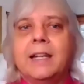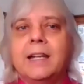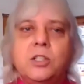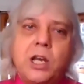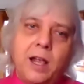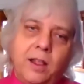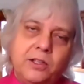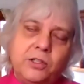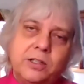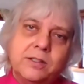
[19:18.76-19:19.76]
and
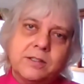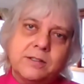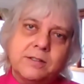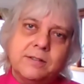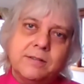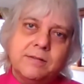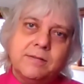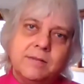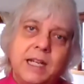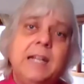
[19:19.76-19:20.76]
challenges
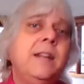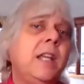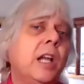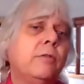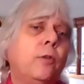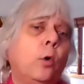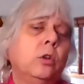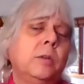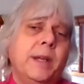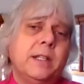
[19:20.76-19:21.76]
in the
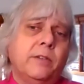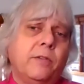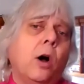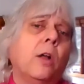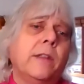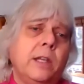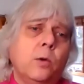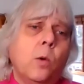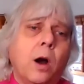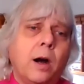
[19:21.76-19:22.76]
unfoldment of all that
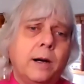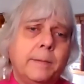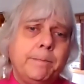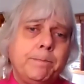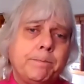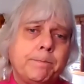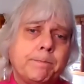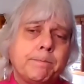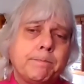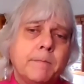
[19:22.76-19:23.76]
you are.
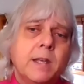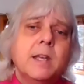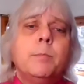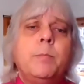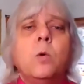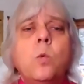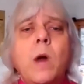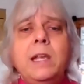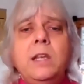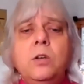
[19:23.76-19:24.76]
But
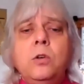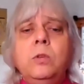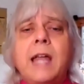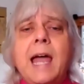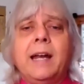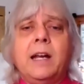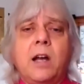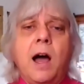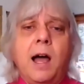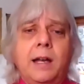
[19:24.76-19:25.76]
when you let
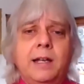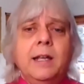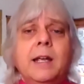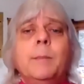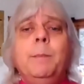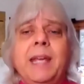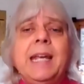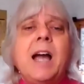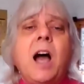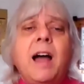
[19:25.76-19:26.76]
God
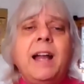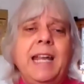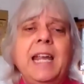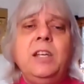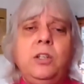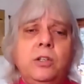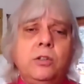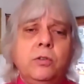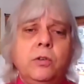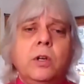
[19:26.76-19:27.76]
be God in
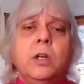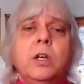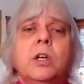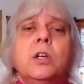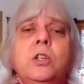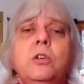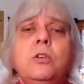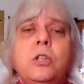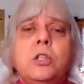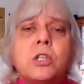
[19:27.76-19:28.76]
you, you
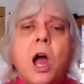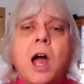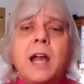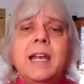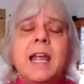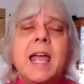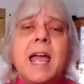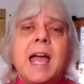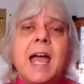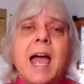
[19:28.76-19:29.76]
shine
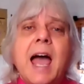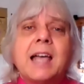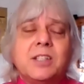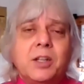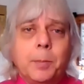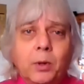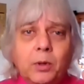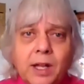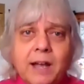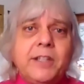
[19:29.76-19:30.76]
as the
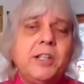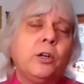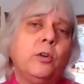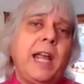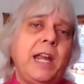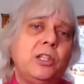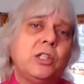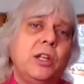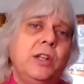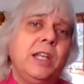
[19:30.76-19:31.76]
beloved
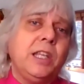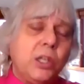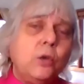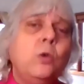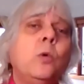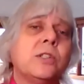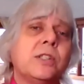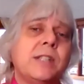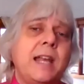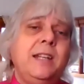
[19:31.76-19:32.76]
creation that you were
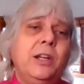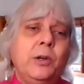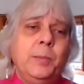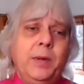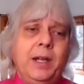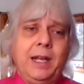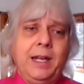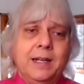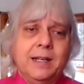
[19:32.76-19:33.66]
sent here to be,